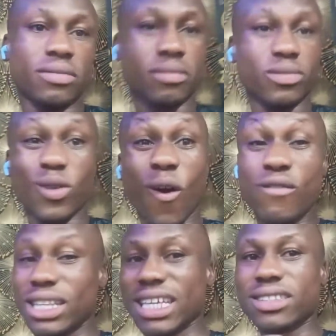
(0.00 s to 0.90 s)

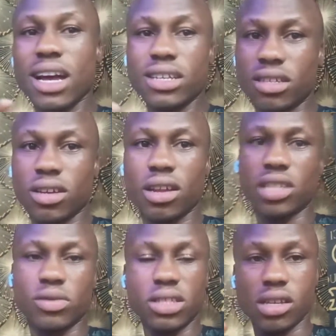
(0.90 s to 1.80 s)
$10,000
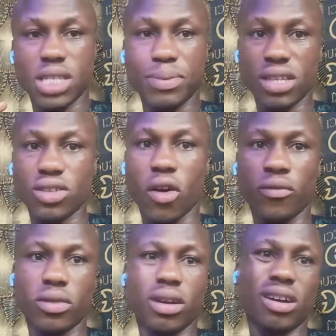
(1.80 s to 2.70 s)
within a space of
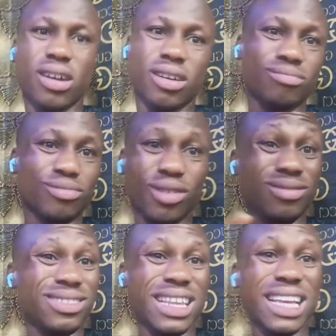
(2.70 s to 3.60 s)

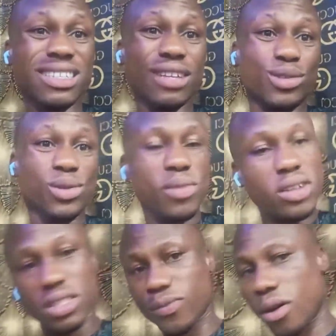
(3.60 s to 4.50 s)
less than 2 months
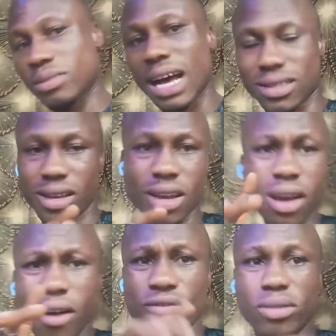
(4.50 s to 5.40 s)
from that
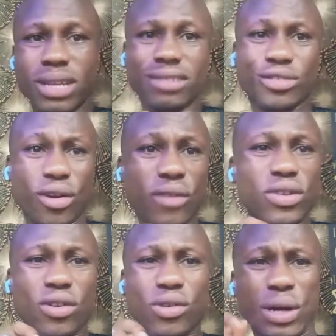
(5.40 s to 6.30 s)
recovery of
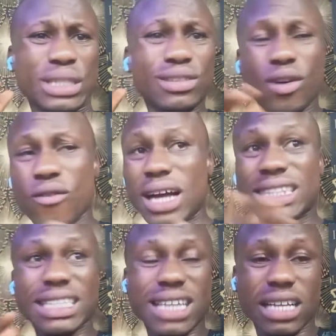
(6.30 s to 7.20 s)
coin, over
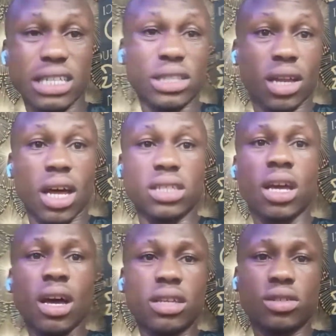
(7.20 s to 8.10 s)
$10,000.
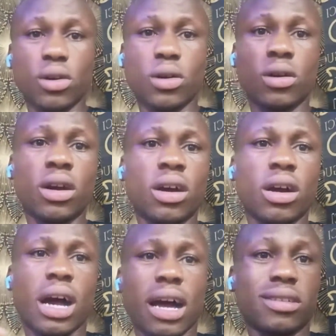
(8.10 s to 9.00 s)
So,
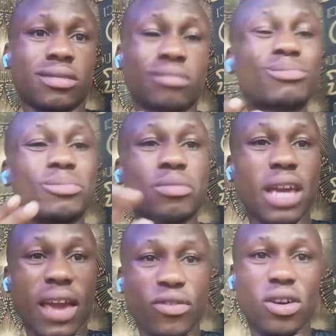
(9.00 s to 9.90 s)
and if
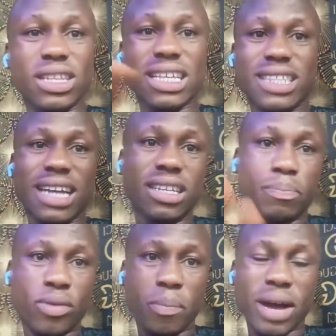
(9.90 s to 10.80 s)
you understand it
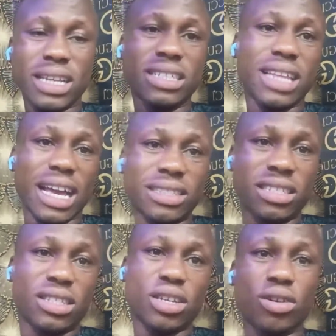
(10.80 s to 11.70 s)
properly, like
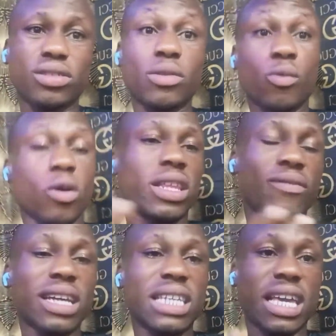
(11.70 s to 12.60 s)
detailed, whatever the
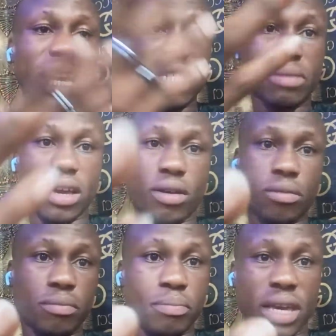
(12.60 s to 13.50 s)
case may
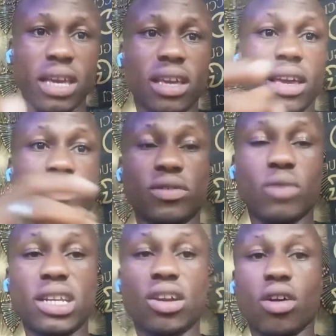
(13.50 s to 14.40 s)
be, if when
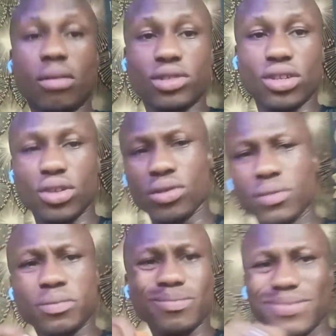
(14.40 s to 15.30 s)
it comes to you,
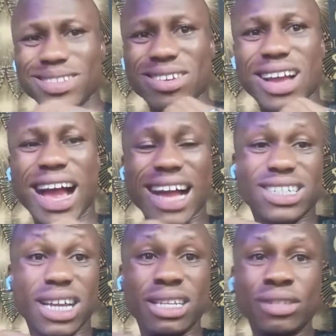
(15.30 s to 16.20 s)
you can
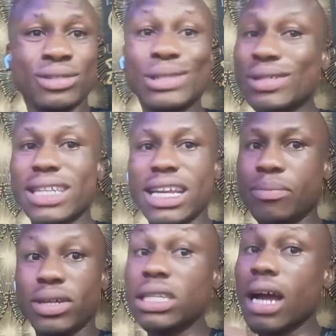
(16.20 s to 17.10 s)
actually do it. Anybody
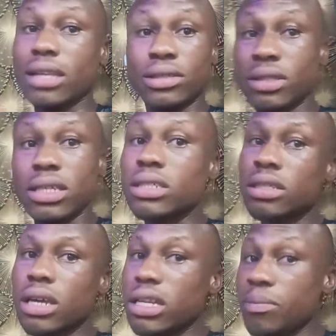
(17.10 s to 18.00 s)
can do this.
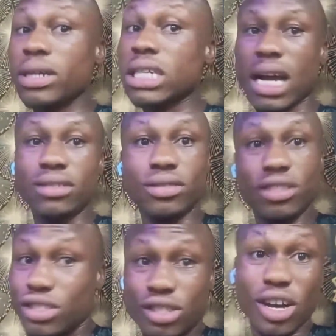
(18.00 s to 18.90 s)
Anybody can do this. You
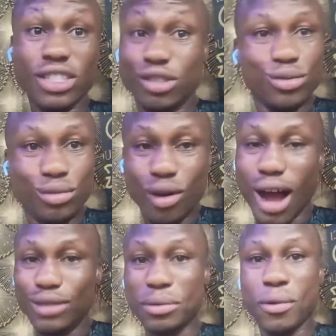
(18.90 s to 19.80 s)
don't need to know how to
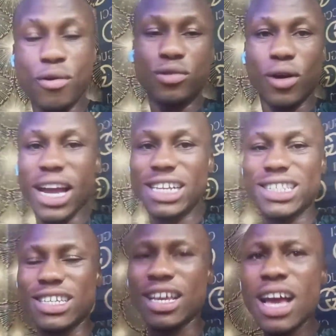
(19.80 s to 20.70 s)
code or anything.
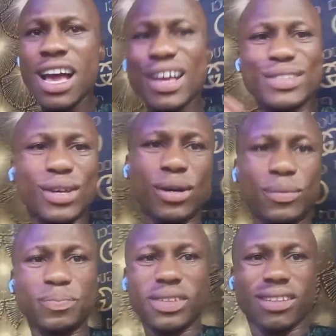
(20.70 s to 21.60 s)
So
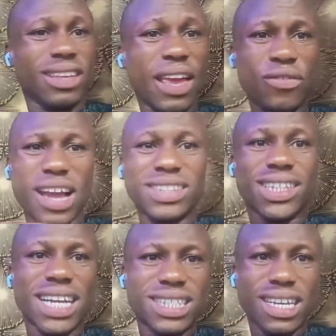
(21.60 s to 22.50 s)
if you are
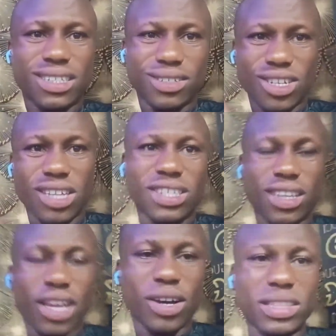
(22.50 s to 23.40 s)
interested, just click
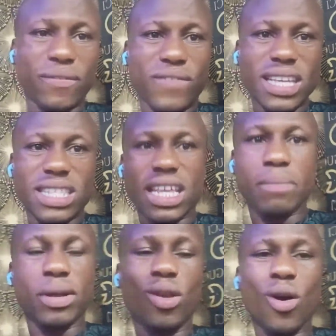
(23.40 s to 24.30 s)
on the first link
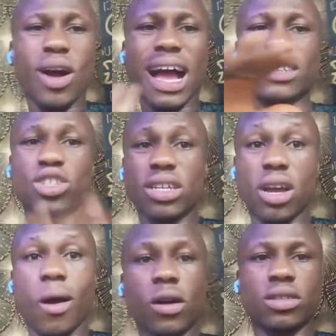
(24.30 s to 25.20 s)
below and join the
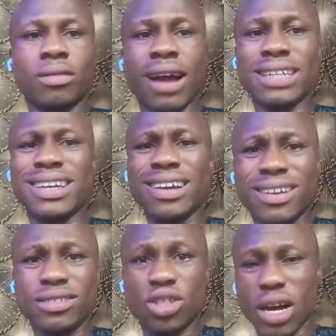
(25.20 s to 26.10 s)
course. All right,
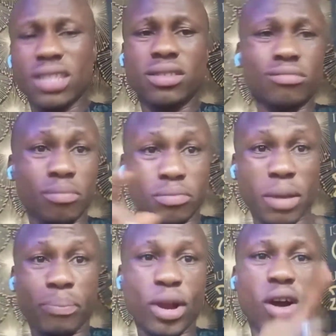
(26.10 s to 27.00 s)
join the
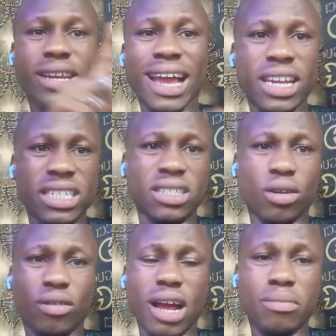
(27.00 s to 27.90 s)
pre-order list. All
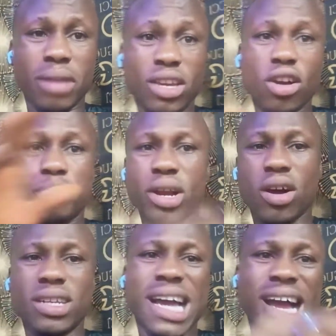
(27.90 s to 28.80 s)
right, make your
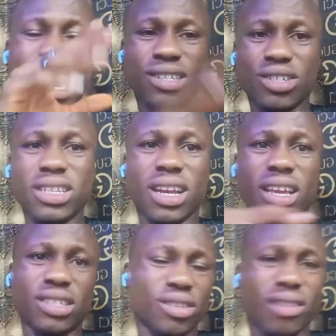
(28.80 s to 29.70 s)
pre-order and join the list.
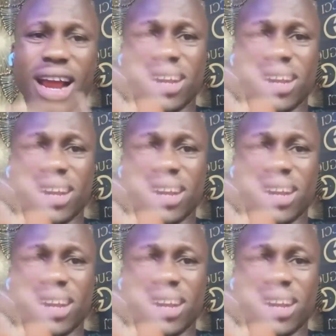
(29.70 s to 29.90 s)
All right.